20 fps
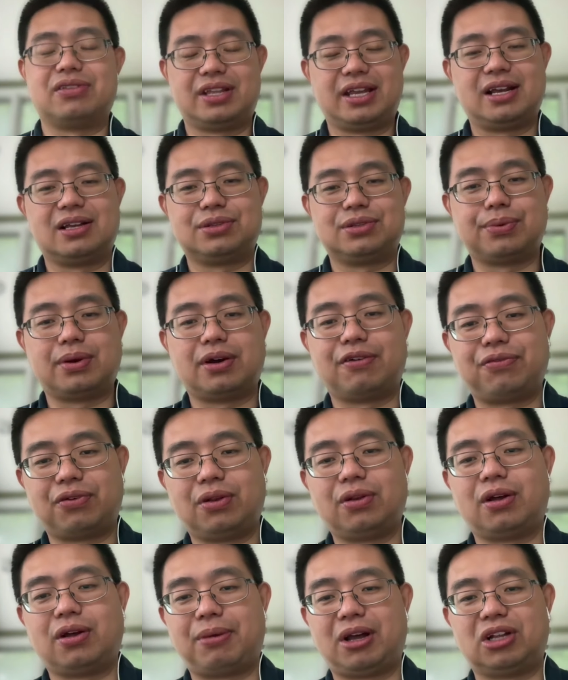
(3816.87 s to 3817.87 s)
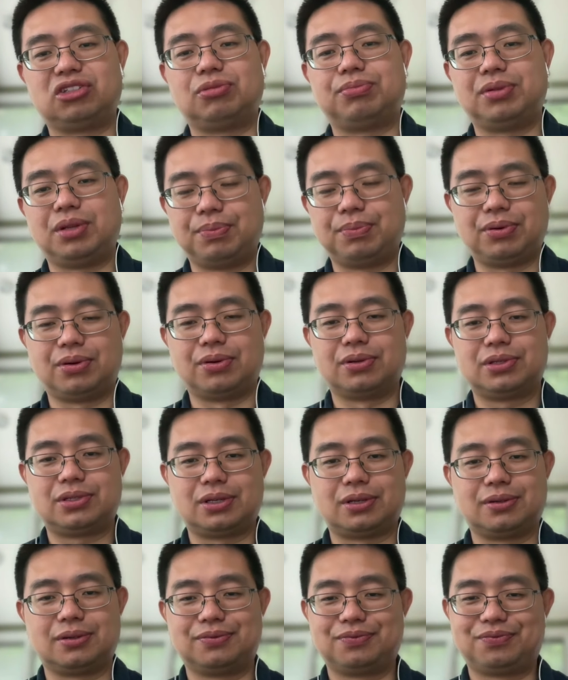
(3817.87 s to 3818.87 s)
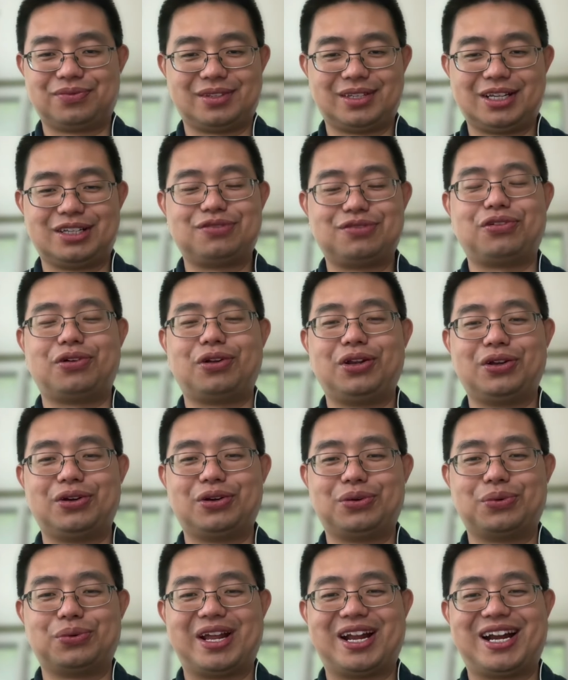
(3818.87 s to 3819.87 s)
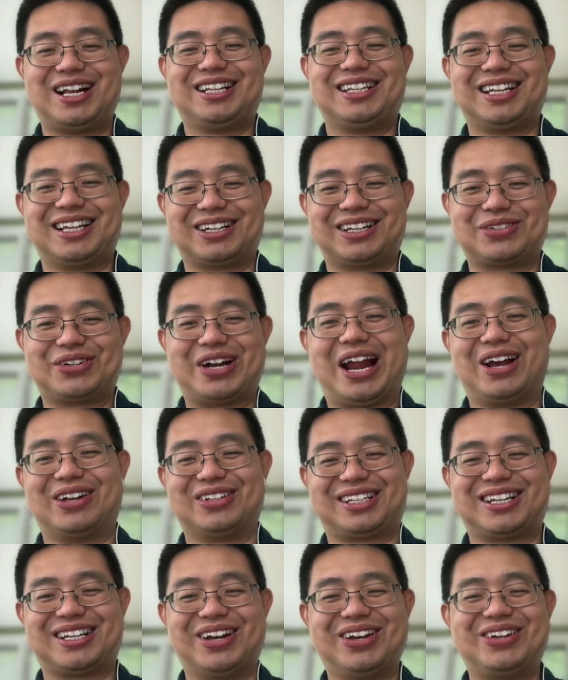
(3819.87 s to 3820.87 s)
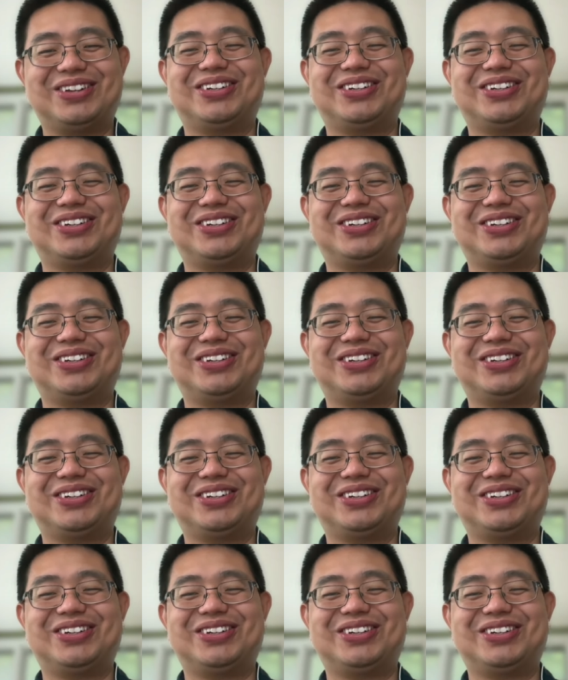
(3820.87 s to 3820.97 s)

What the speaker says: there as well, follow a bunch of people. So just follow where the crowd go.